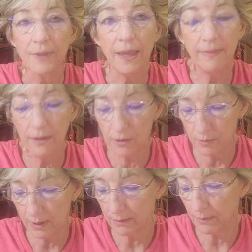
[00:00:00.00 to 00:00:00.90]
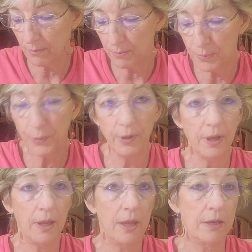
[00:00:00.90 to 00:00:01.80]
and then you can put
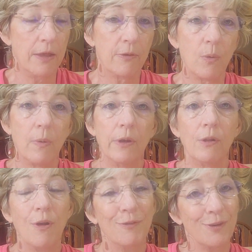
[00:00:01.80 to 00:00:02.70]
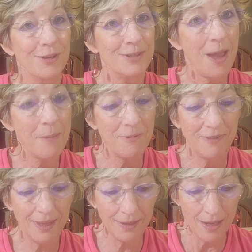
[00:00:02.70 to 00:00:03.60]
another oil over on top of
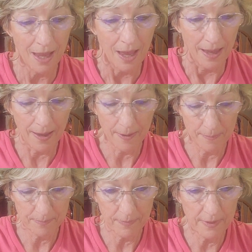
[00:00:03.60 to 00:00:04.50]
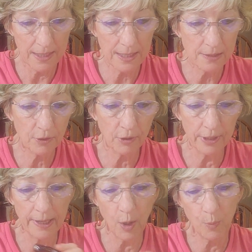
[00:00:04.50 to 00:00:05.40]
it. These are going
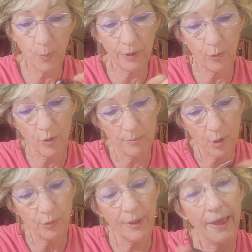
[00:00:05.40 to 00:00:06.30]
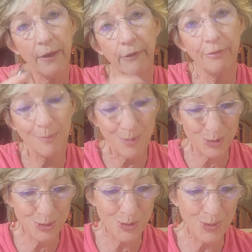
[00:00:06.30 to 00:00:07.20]
to help with hormonal health,
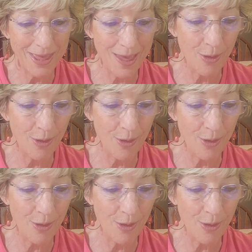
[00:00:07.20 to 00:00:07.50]
emotional